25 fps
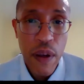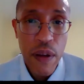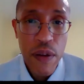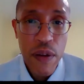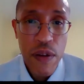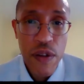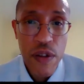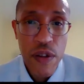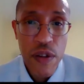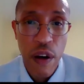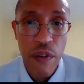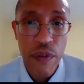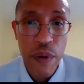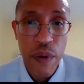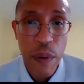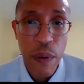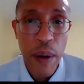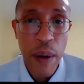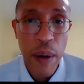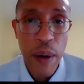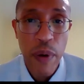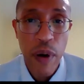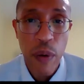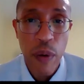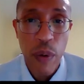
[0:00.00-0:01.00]
So
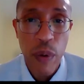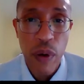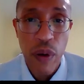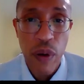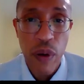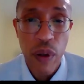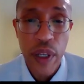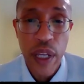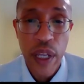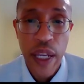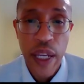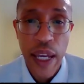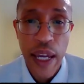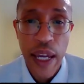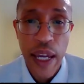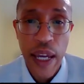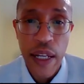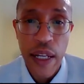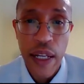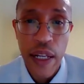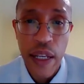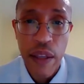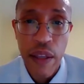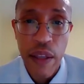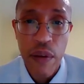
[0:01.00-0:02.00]
remember, we're looking at
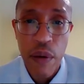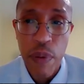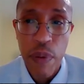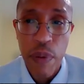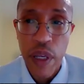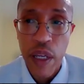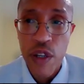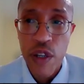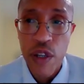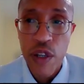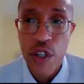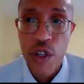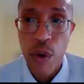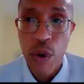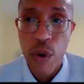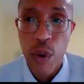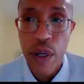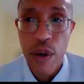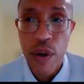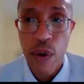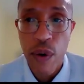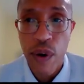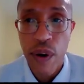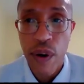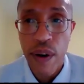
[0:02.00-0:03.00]
it either being
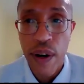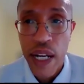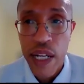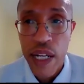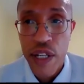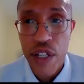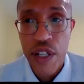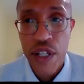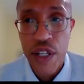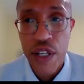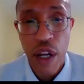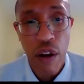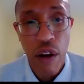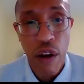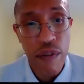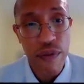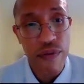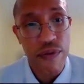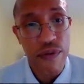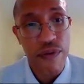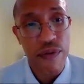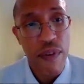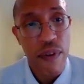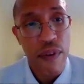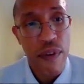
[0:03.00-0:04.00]
short or at
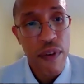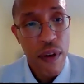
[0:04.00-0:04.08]
shelf.